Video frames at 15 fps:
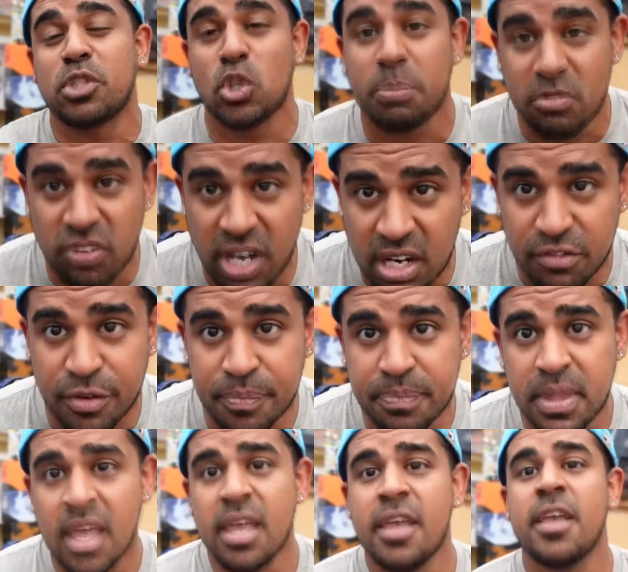relevant.
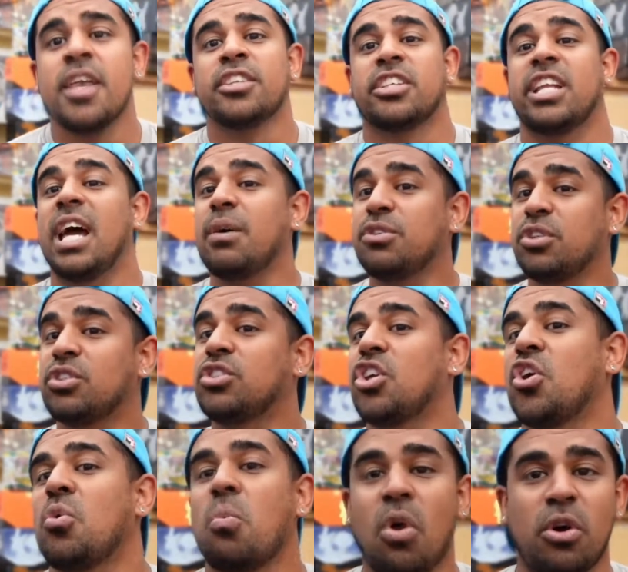So that was your
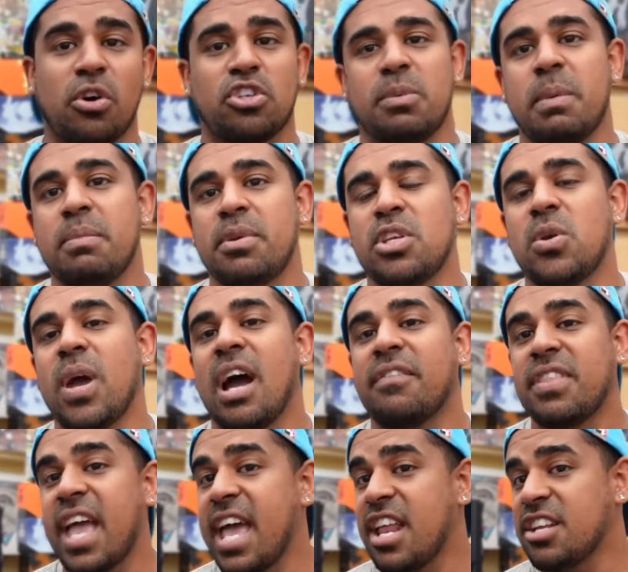turn 1, because remember, you have
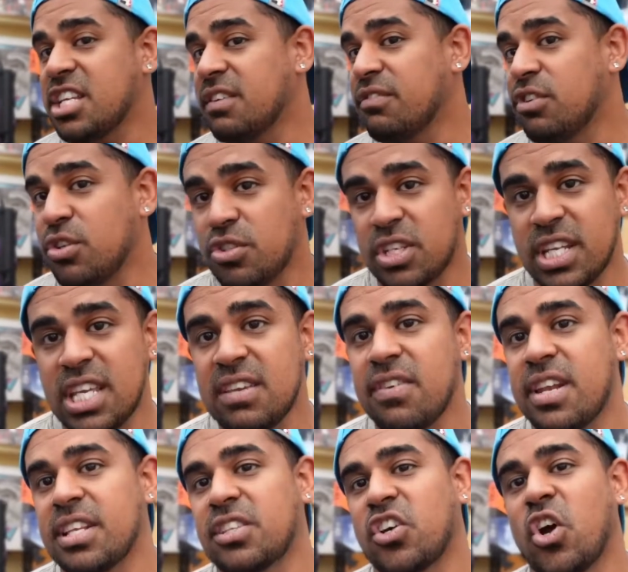the Energy Evolution Eevee at
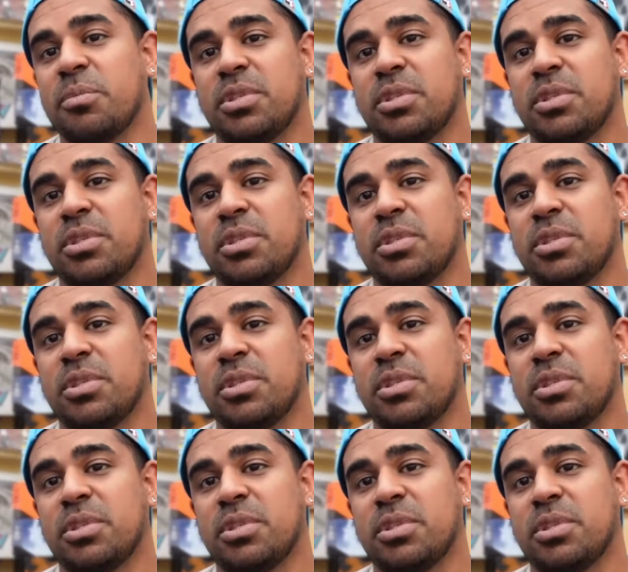the time.